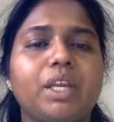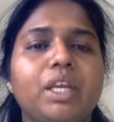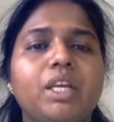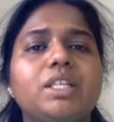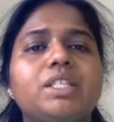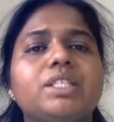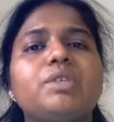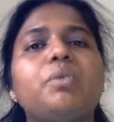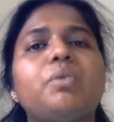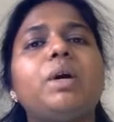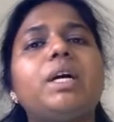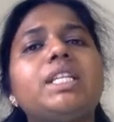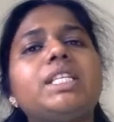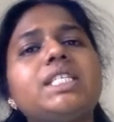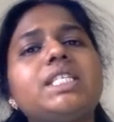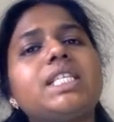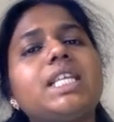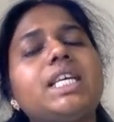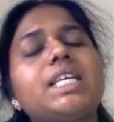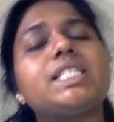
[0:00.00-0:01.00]
So
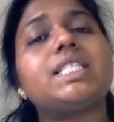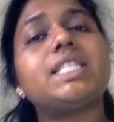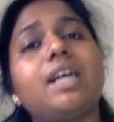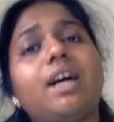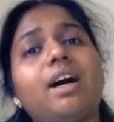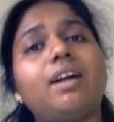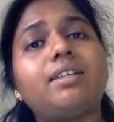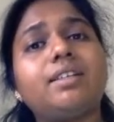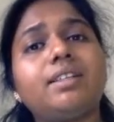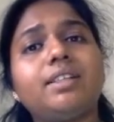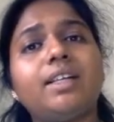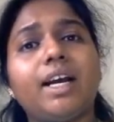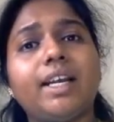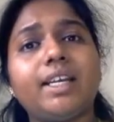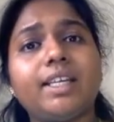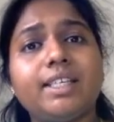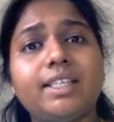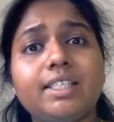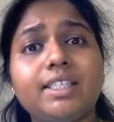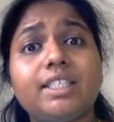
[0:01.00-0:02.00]
once they started
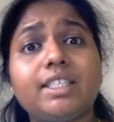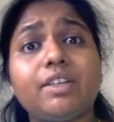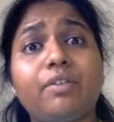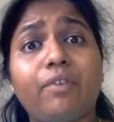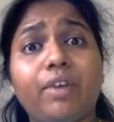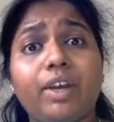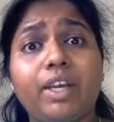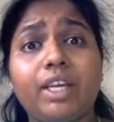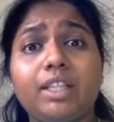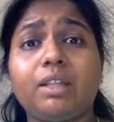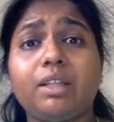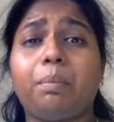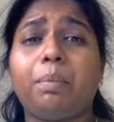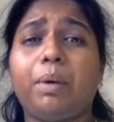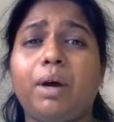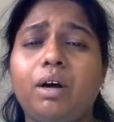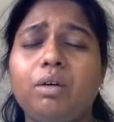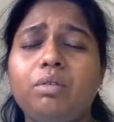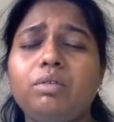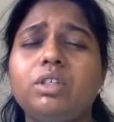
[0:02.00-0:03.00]
identifying the
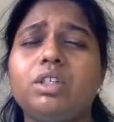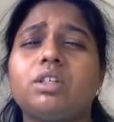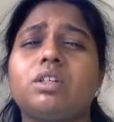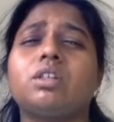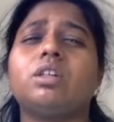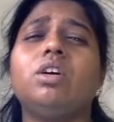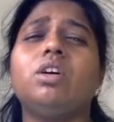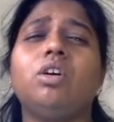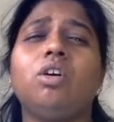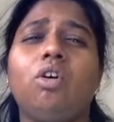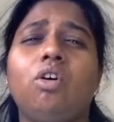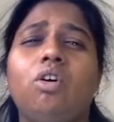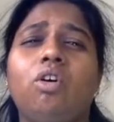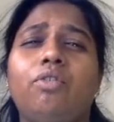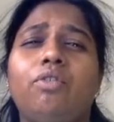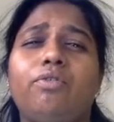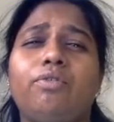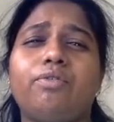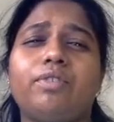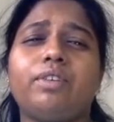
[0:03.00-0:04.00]
power
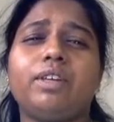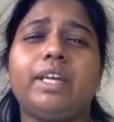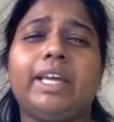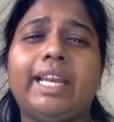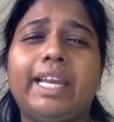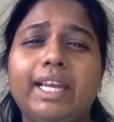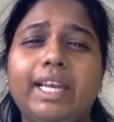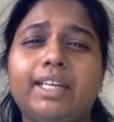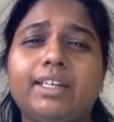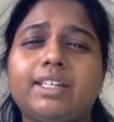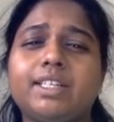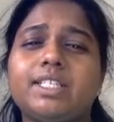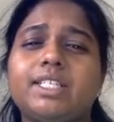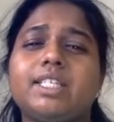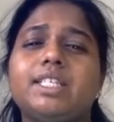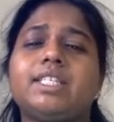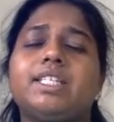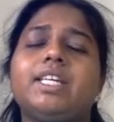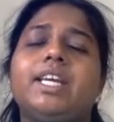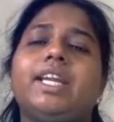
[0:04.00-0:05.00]
of
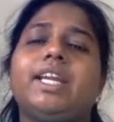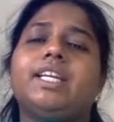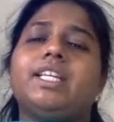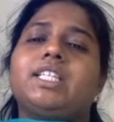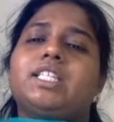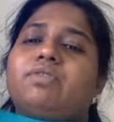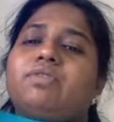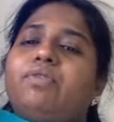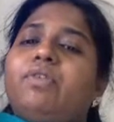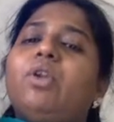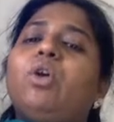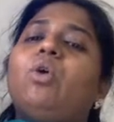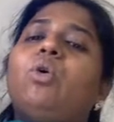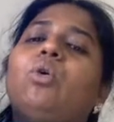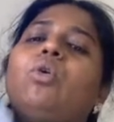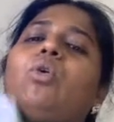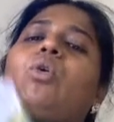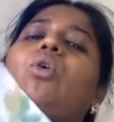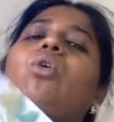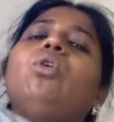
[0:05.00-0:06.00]
electricity and its
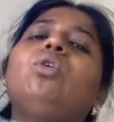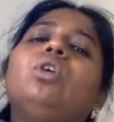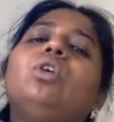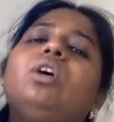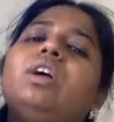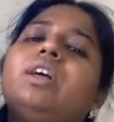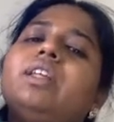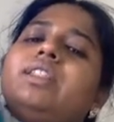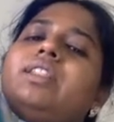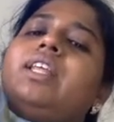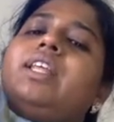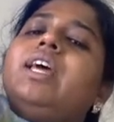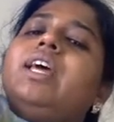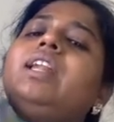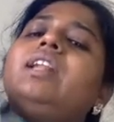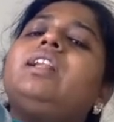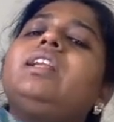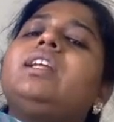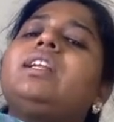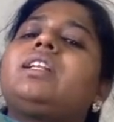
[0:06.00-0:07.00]
flow,
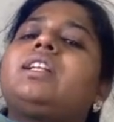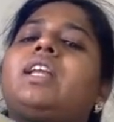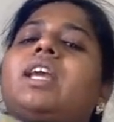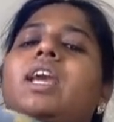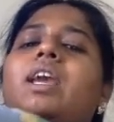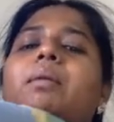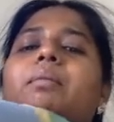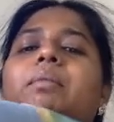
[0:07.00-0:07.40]
then it came